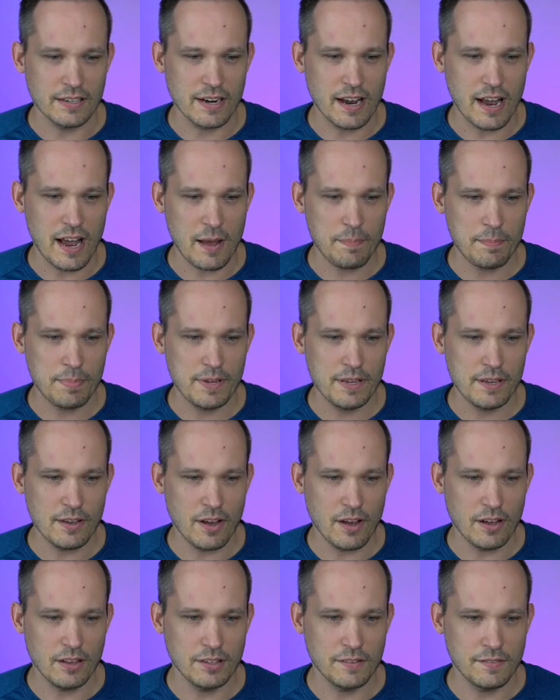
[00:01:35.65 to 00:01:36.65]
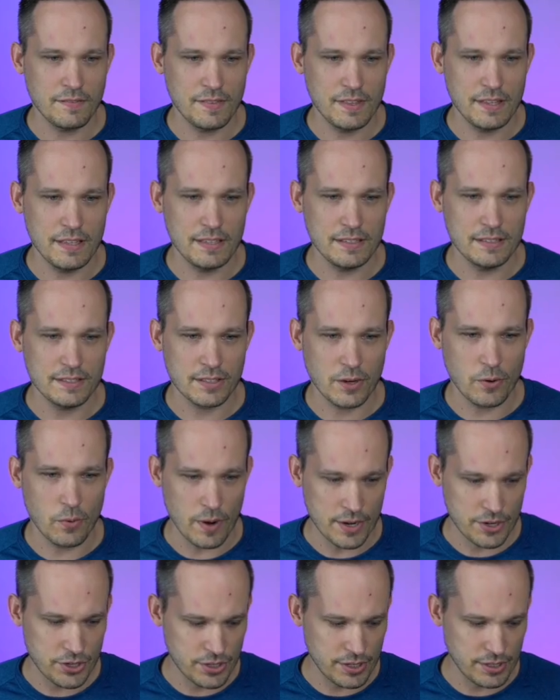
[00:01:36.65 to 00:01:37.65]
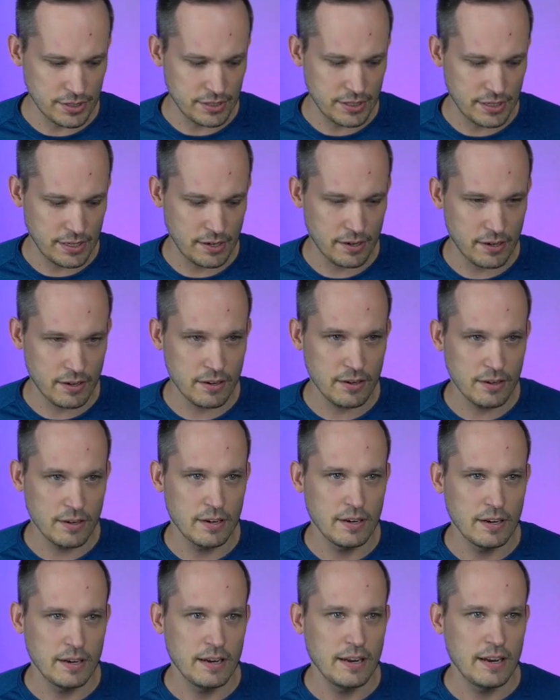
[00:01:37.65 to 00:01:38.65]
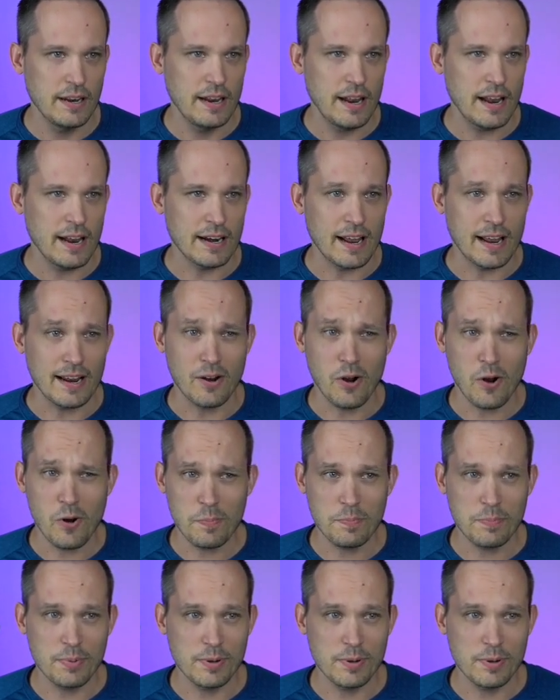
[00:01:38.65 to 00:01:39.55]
copy all of these questions here. And I hope